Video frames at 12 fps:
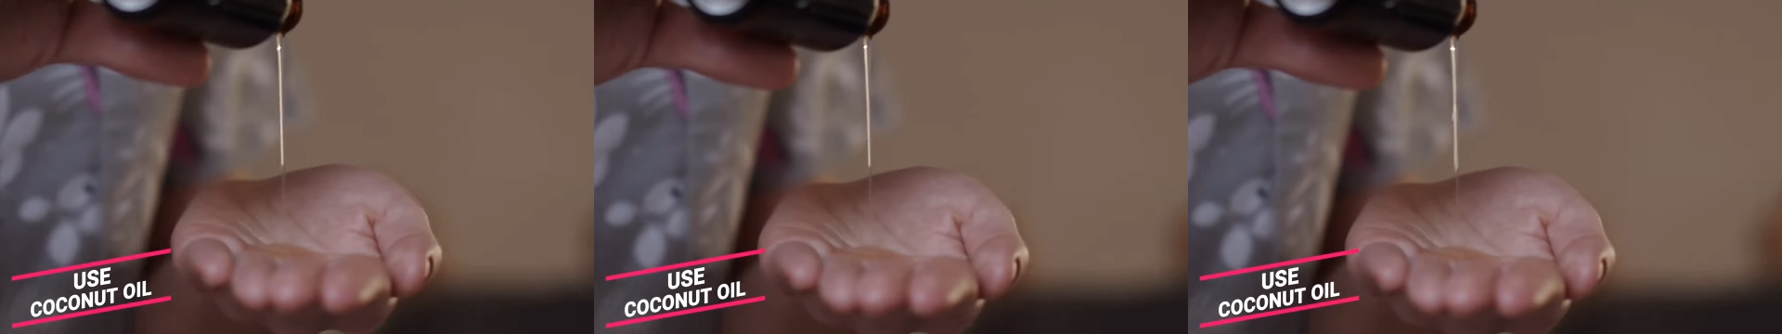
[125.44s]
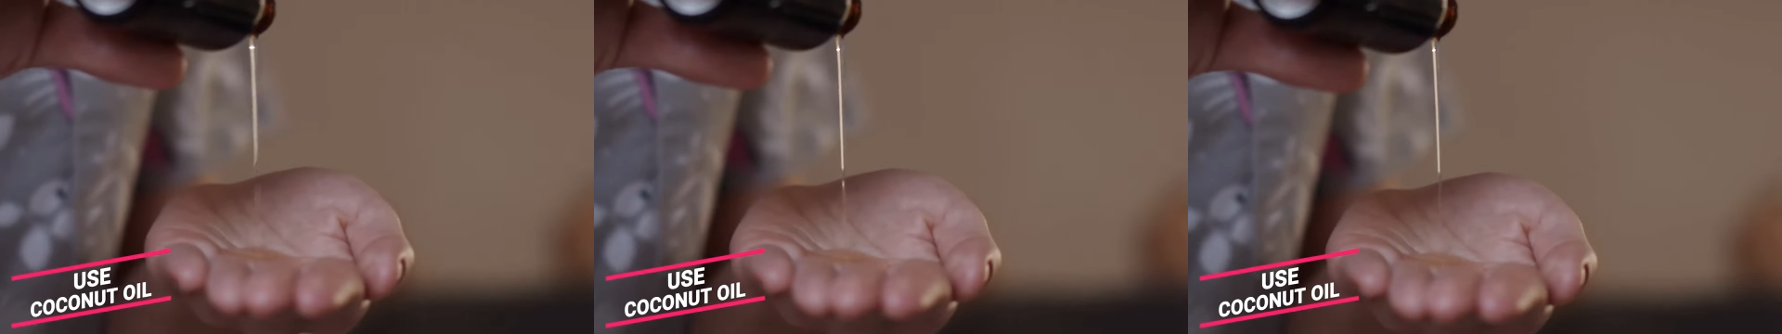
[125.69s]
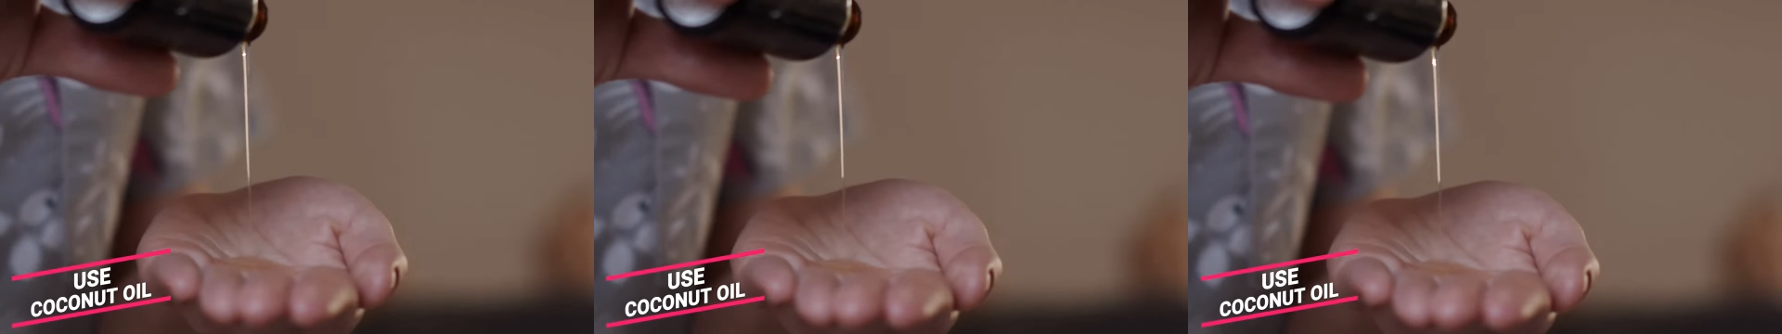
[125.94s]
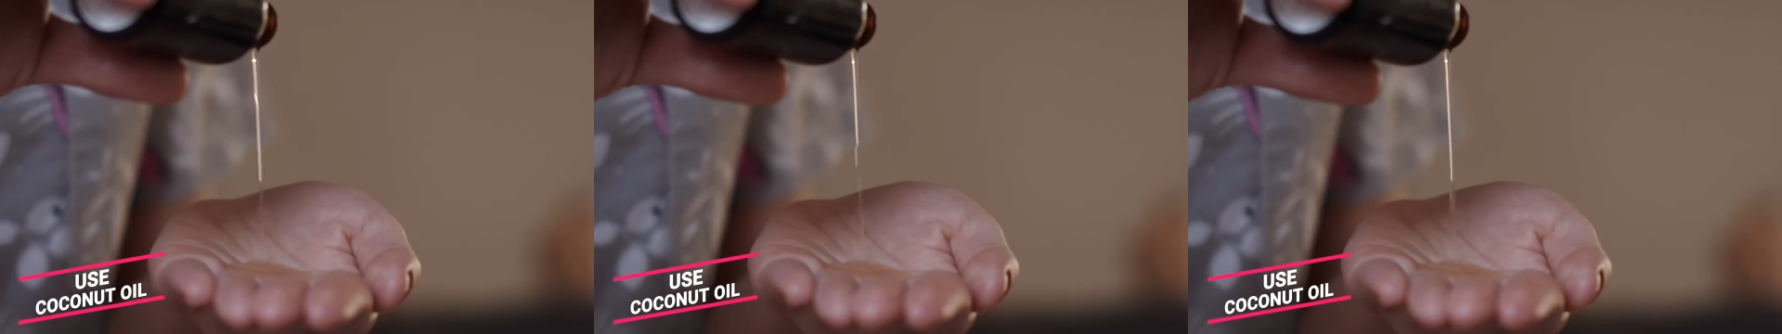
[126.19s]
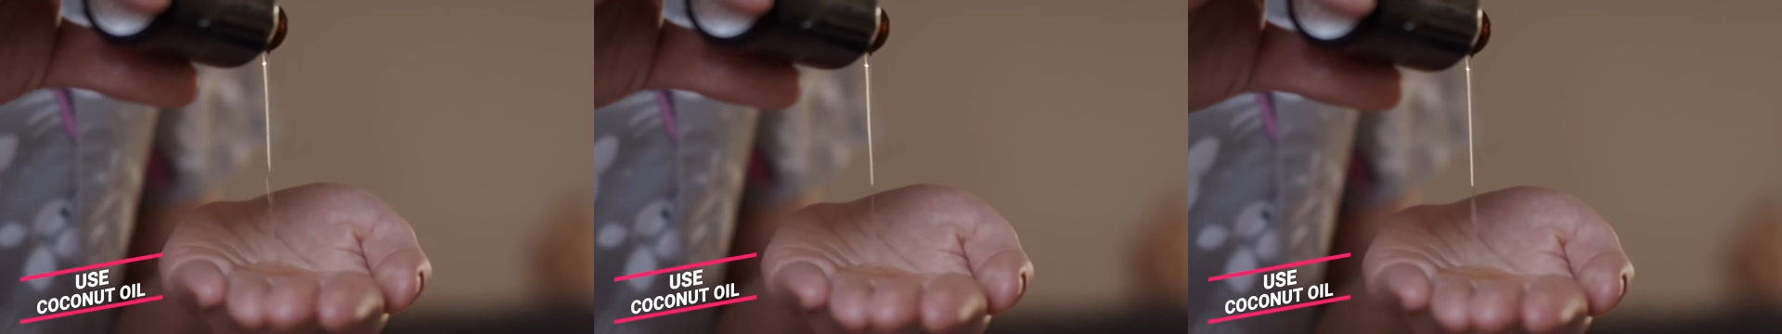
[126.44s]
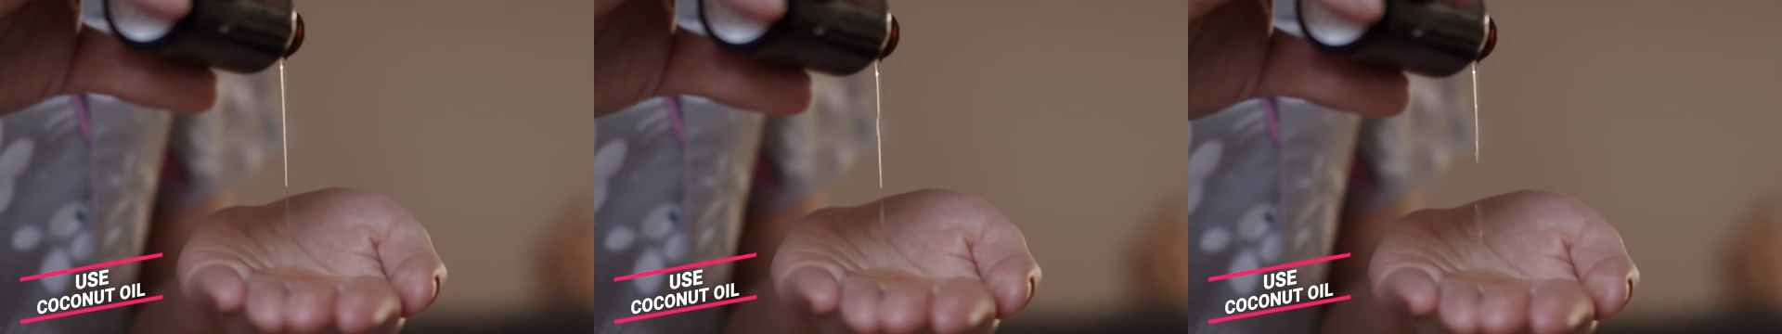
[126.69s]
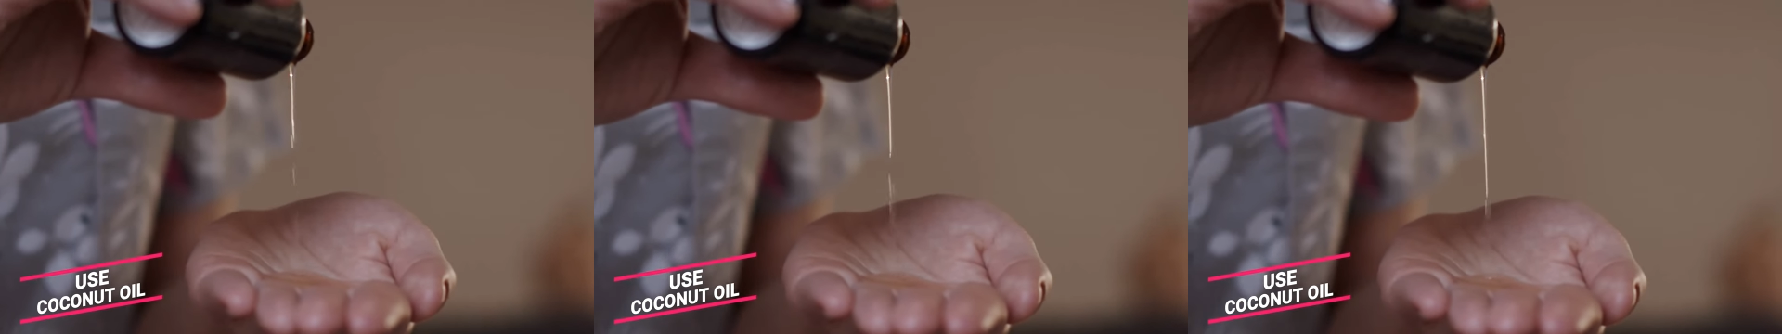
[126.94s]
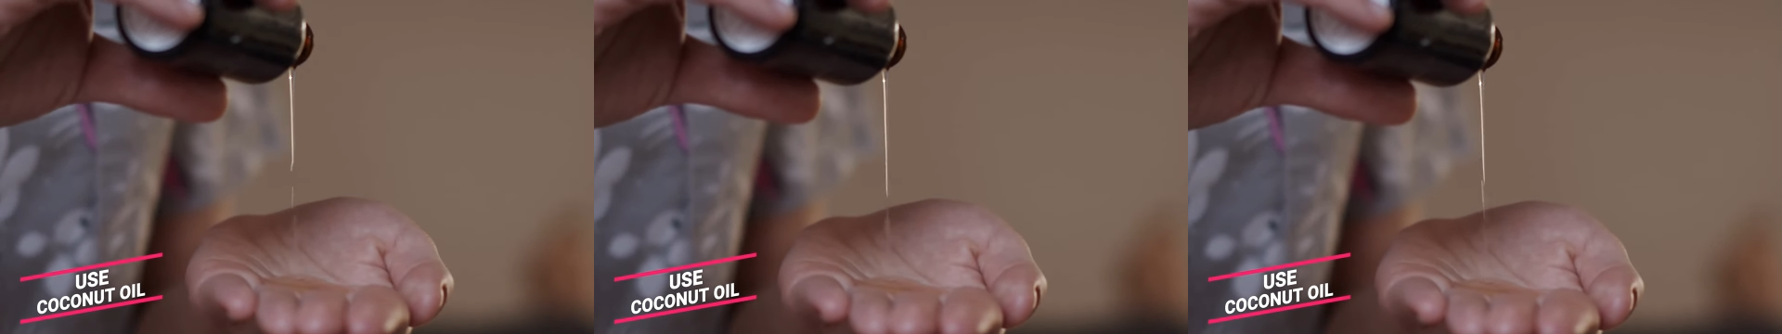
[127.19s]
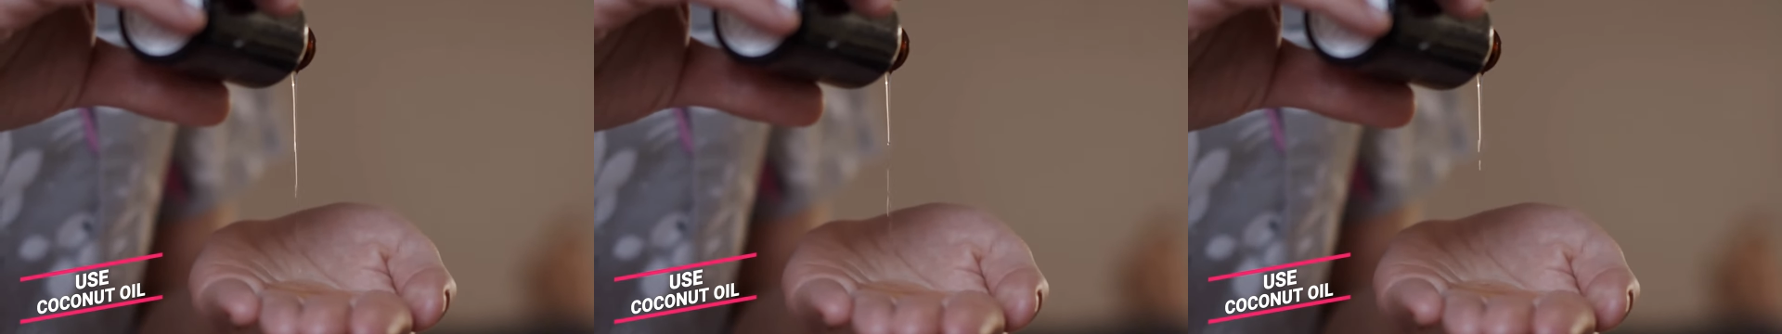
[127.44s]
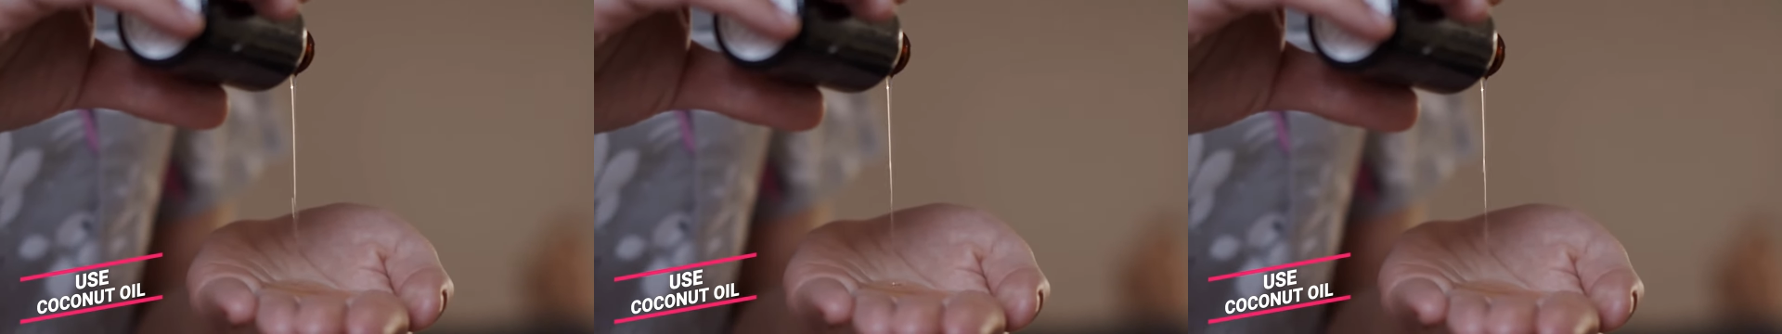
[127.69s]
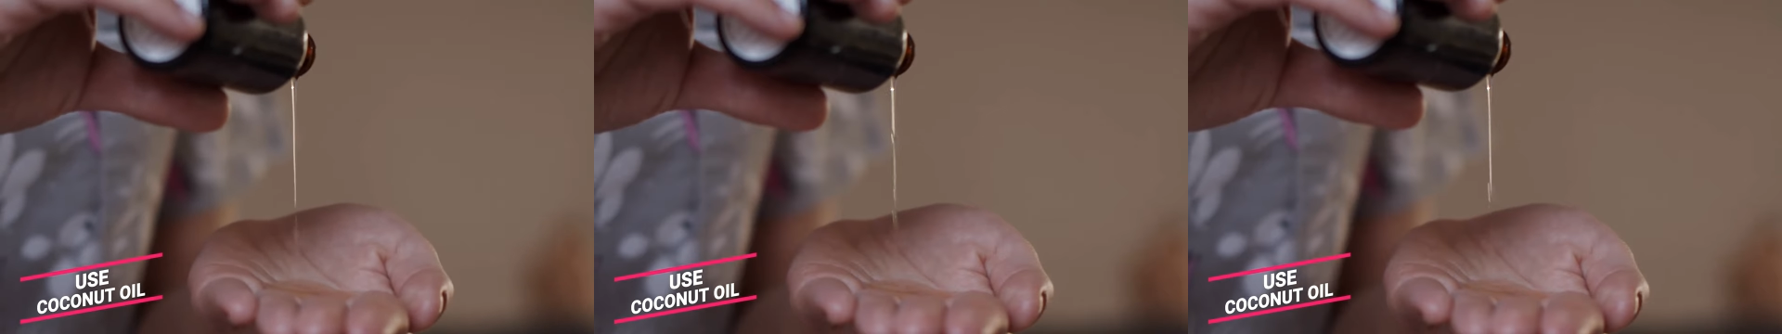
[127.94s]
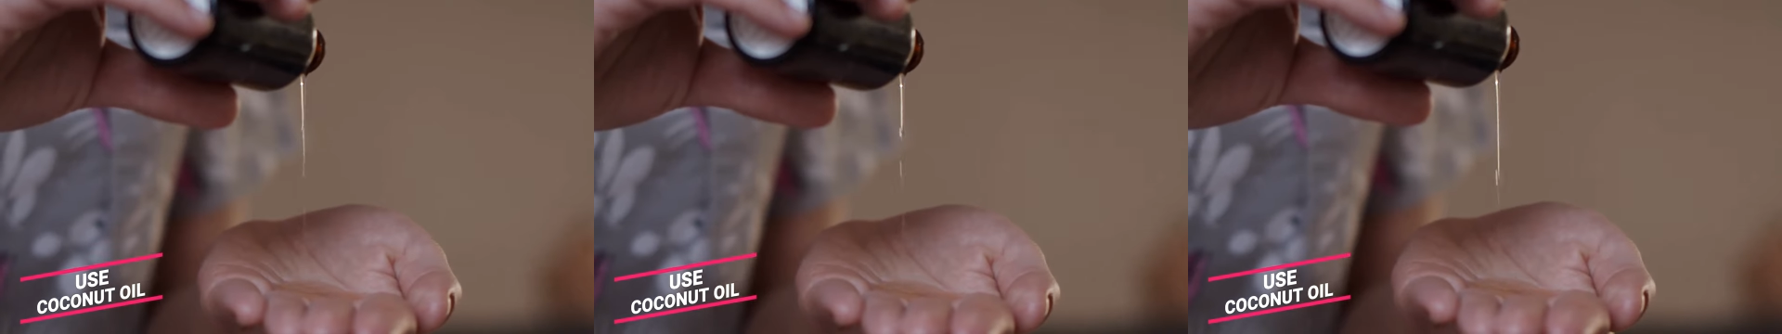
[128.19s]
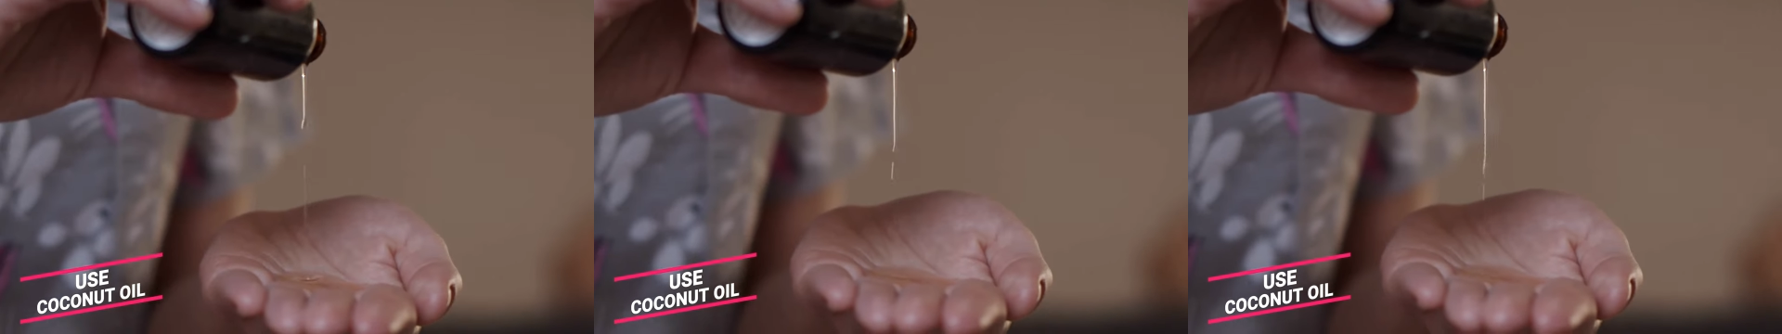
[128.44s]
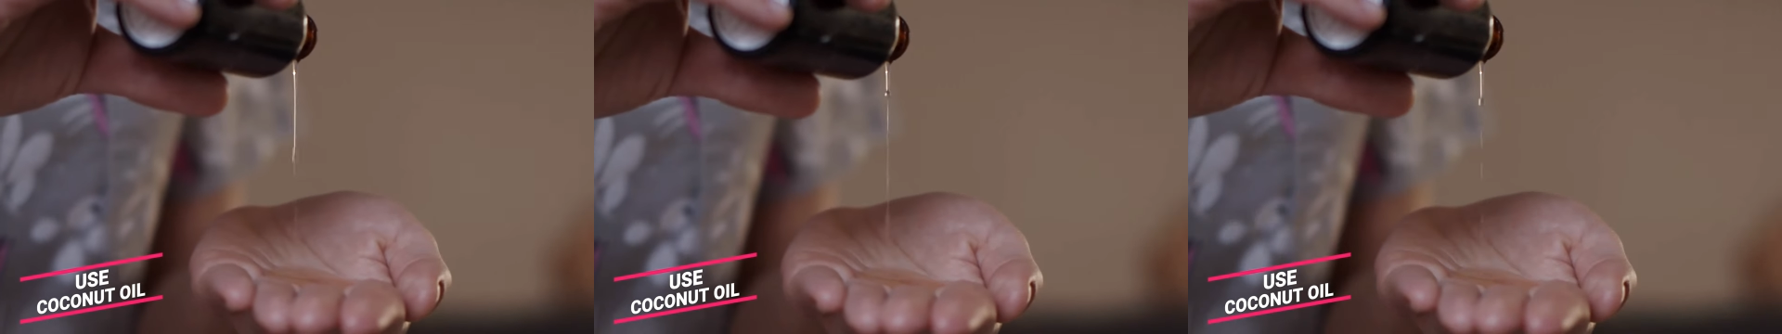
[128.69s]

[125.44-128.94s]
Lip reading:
(no speaker visible)